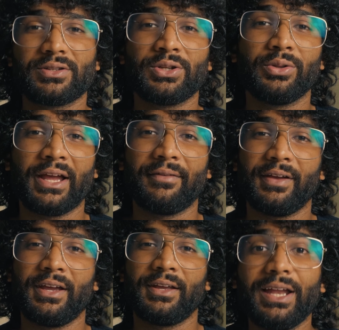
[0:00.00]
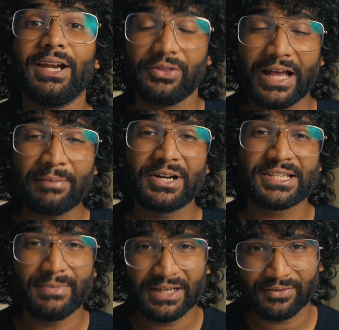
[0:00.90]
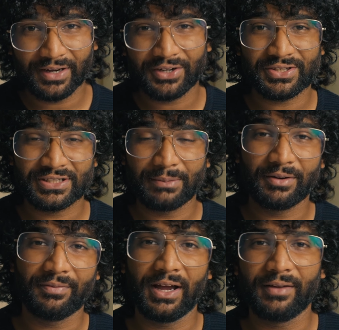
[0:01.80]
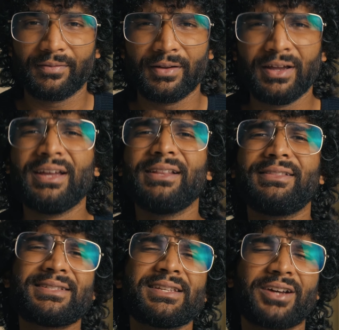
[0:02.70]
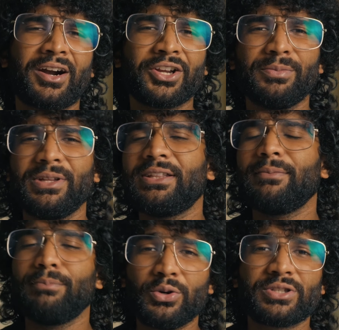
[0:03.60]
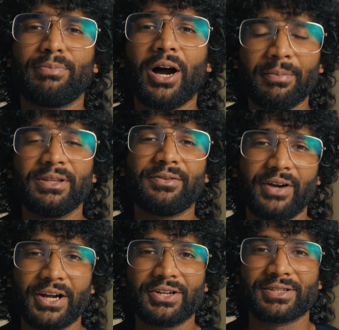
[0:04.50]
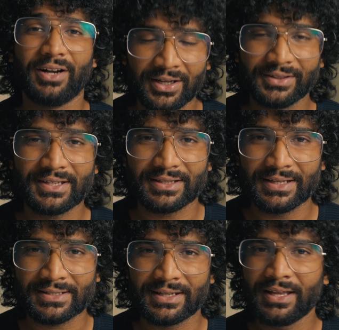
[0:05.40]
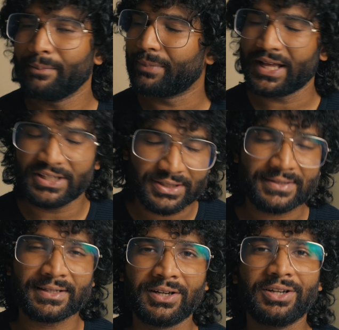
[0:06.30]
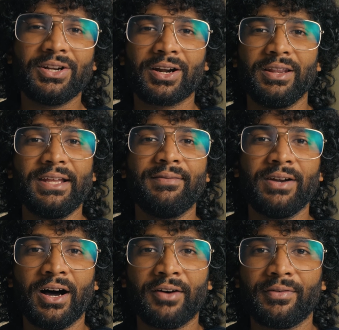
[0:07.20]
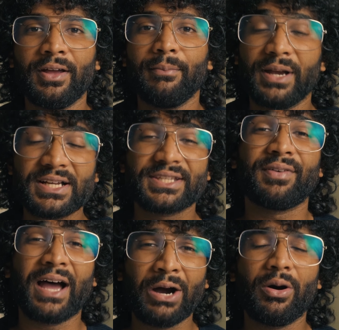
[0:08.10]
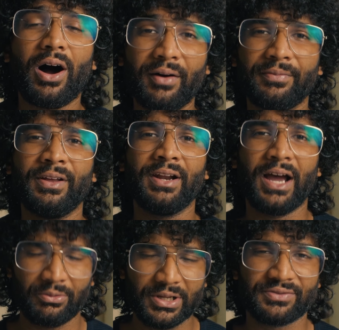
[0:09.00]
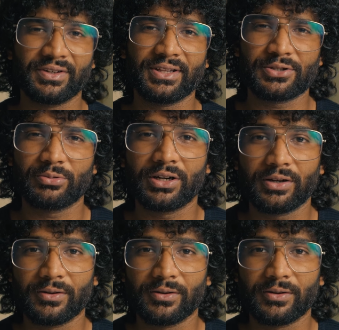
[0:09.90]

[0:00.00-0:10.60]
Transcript: Soul Cafe. Now that brings me to fragrance number 5. This is arguably the most popular fragrance on this list, but I just could not leave it off because of how often I reach for this one.